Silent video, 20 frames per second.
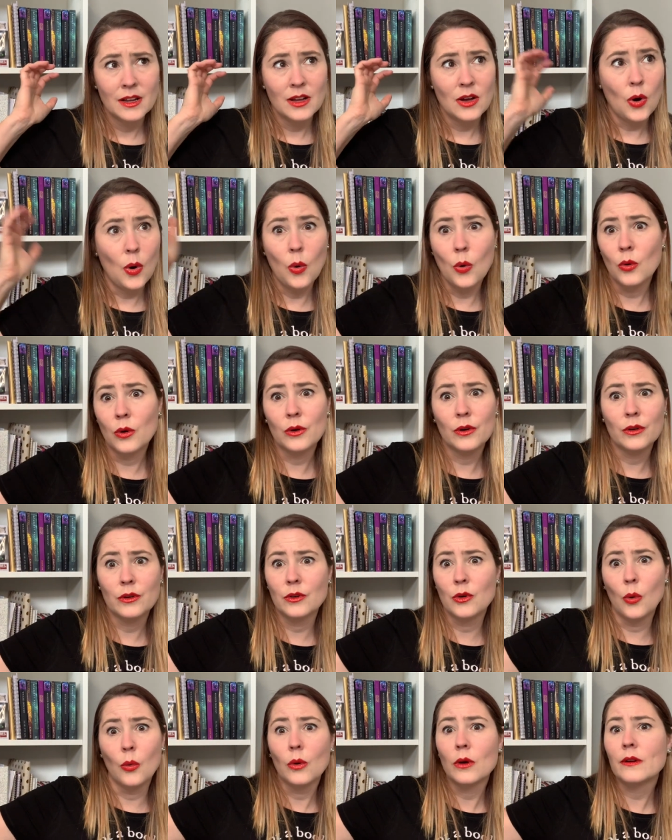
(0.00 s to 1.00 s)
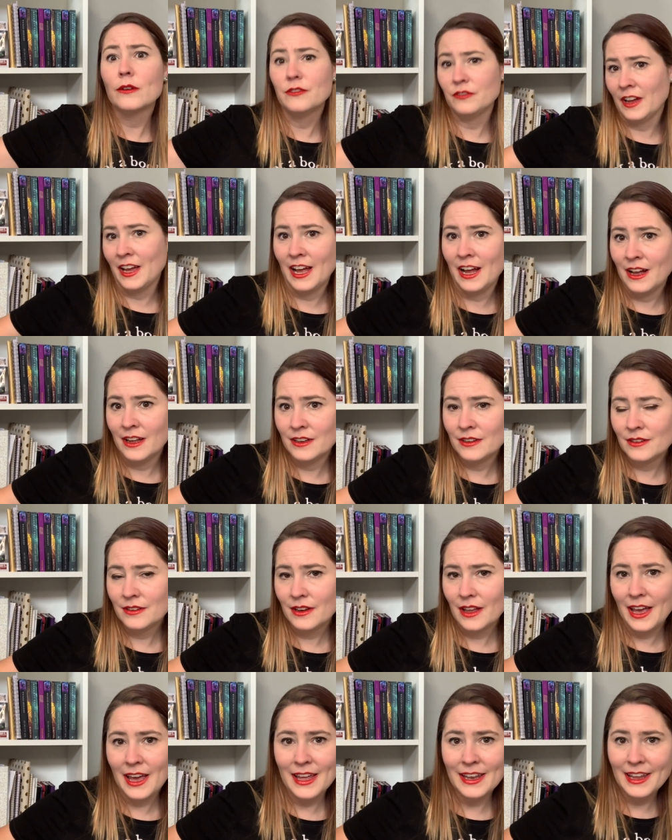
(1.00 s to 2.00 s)
horror gore fan
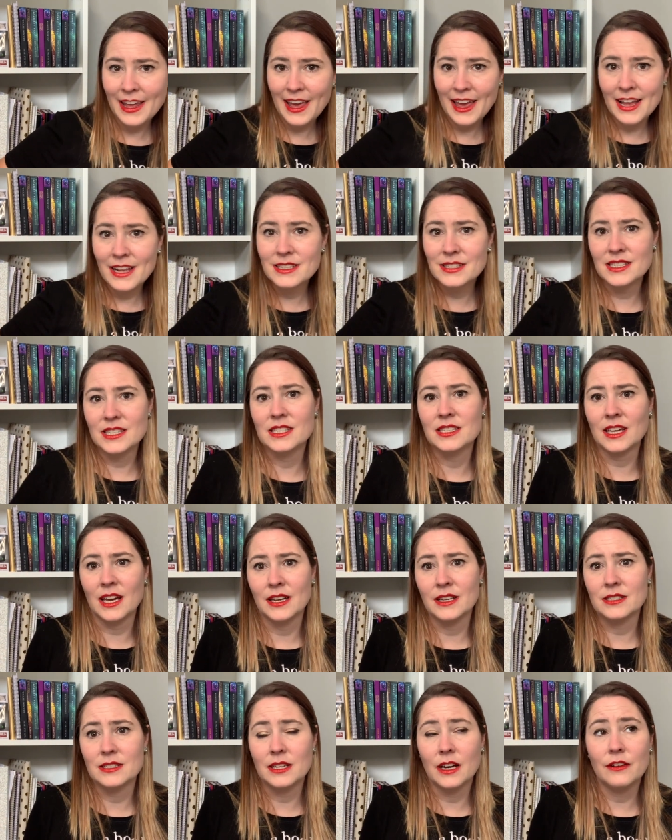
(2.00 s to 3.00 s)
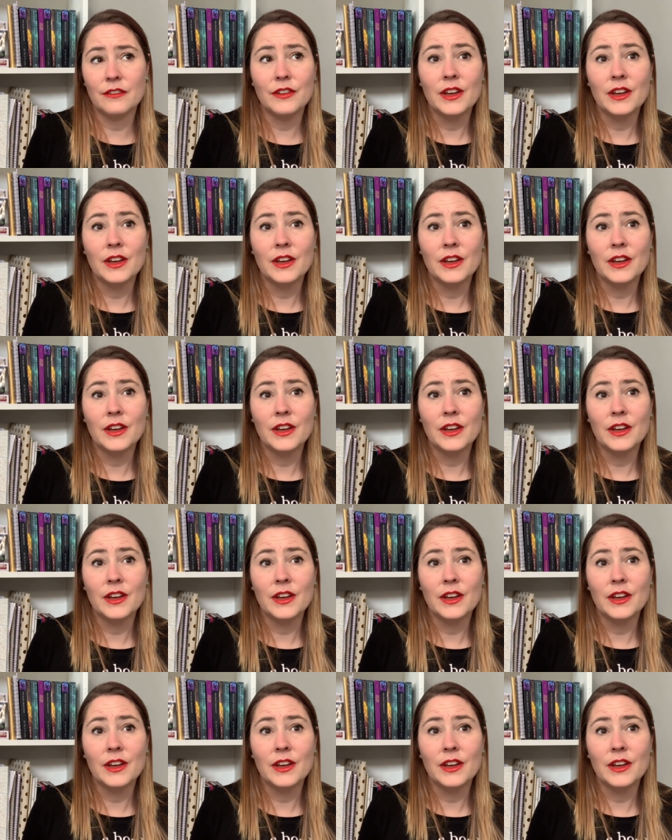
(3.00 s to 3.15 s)
and hates this kind of stuff,